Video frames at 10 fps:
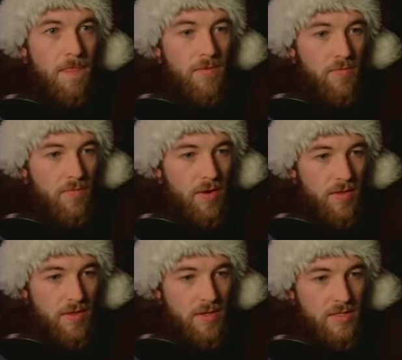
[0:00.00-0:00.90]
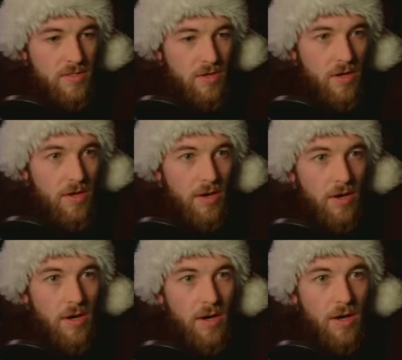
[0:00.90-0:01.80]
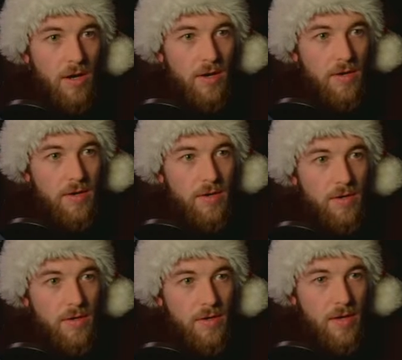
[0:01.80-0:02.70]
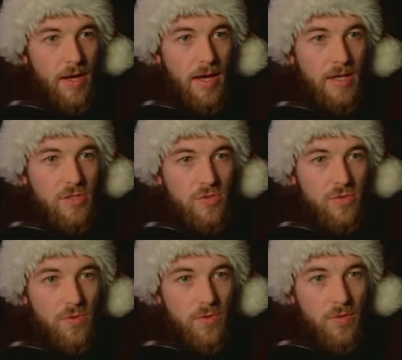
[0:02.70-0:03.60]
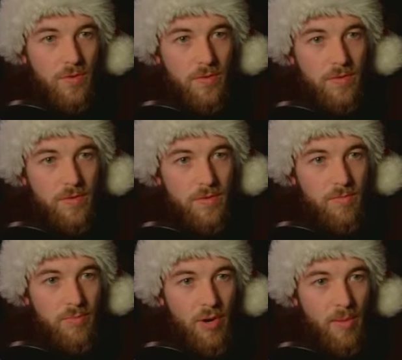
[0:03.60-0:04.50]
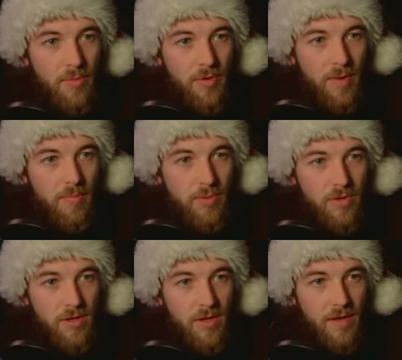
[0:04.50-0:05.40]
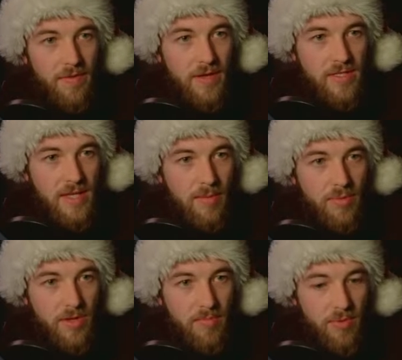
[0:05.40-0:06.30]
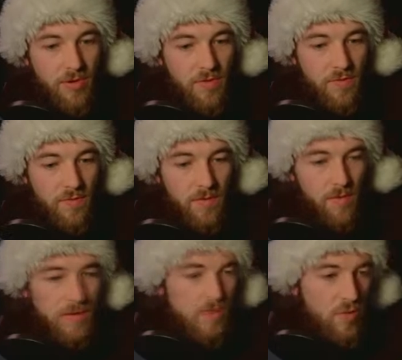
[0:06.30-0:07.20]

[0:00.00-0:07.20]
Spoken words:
Run this on our actual proper input and not the example input, and